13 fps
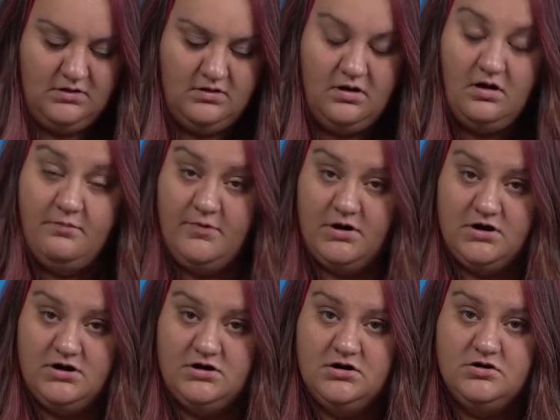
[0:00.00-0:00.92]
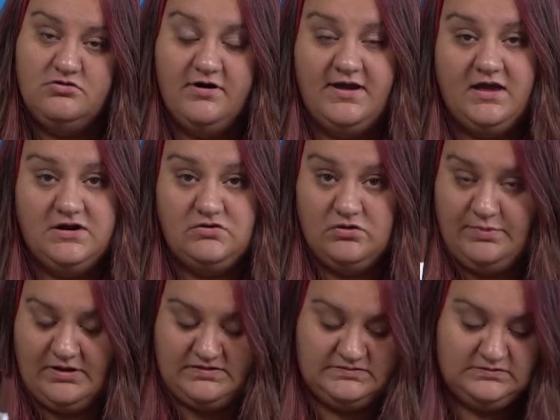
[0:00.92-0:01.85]
a marker, crayon, or
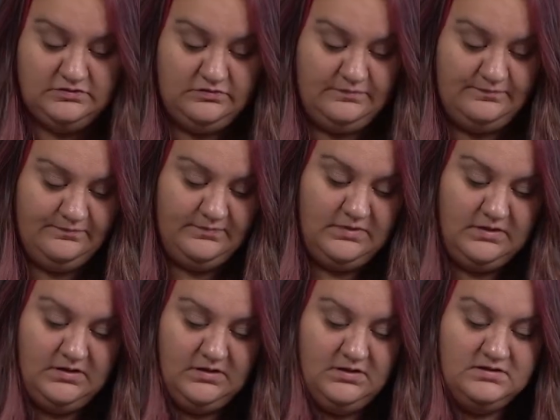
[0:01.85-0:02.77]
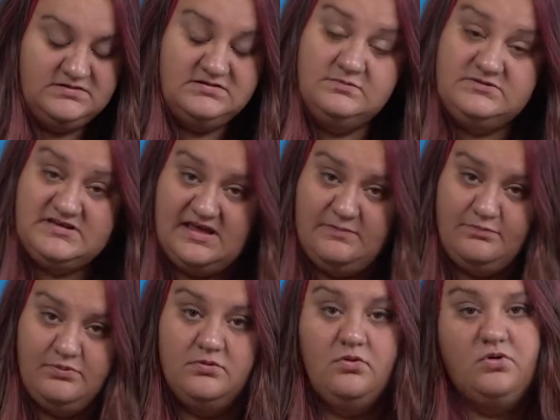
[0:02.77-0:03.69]
pencil, some tape,
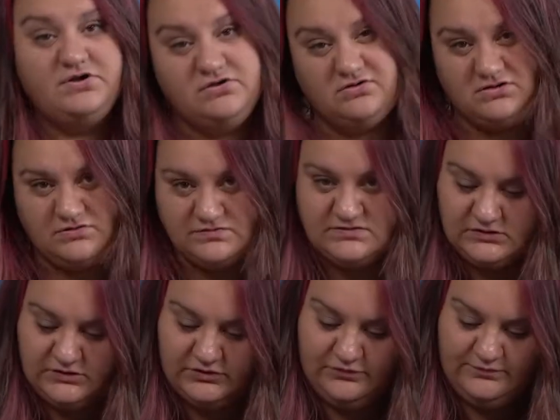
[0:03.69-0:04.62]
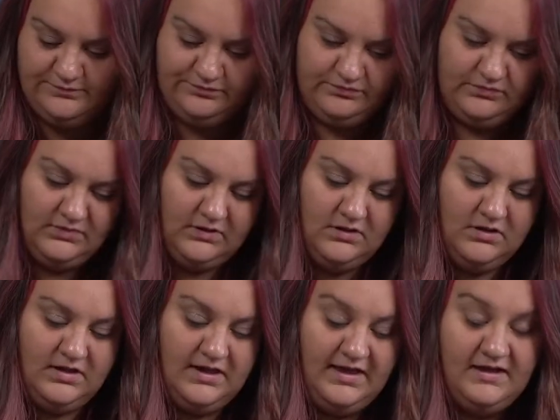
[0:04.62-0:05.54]
or you could use glue,
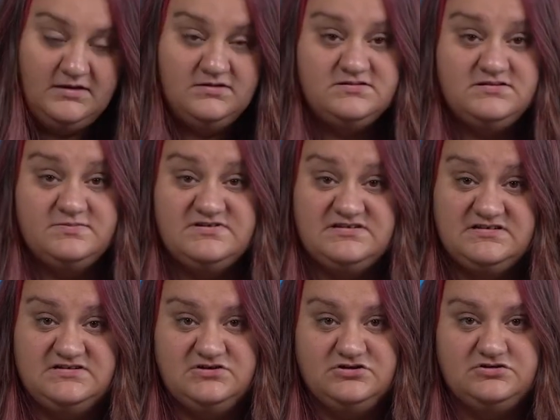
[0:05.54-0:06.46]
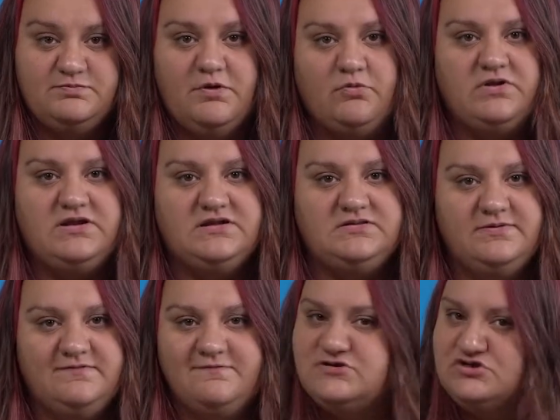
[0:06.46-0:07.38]
and some scissors. But we need to
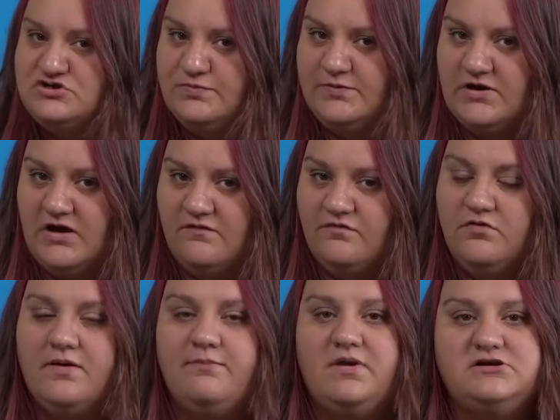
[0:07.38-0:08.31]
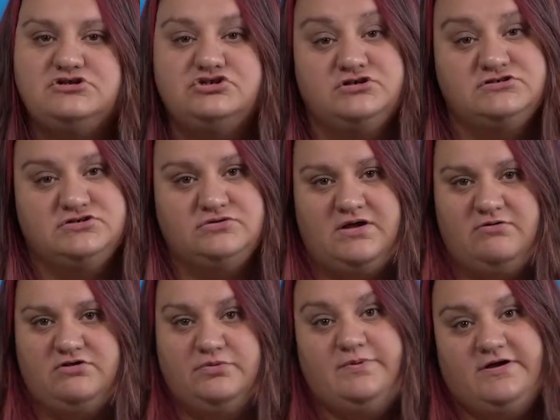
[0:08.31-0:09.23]
be super careful and make sure it's okay
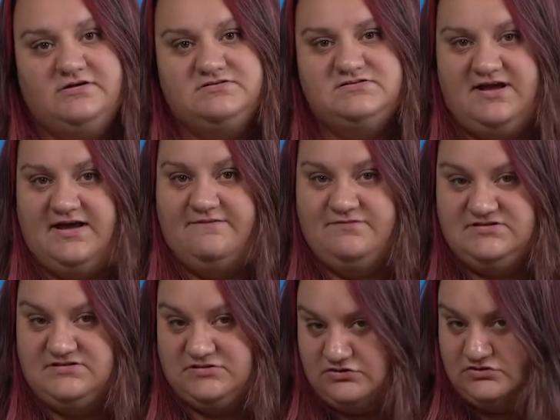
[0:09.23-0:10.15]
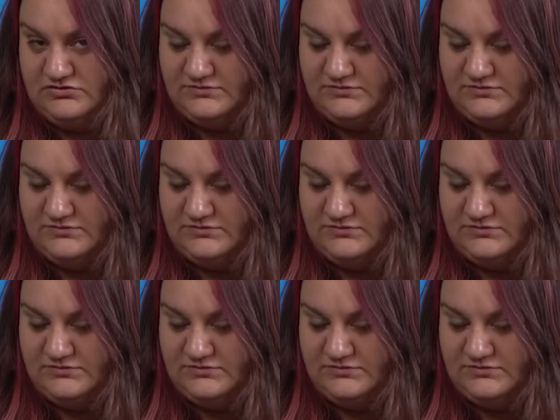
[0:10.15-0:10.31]
with your parents to have the scissors.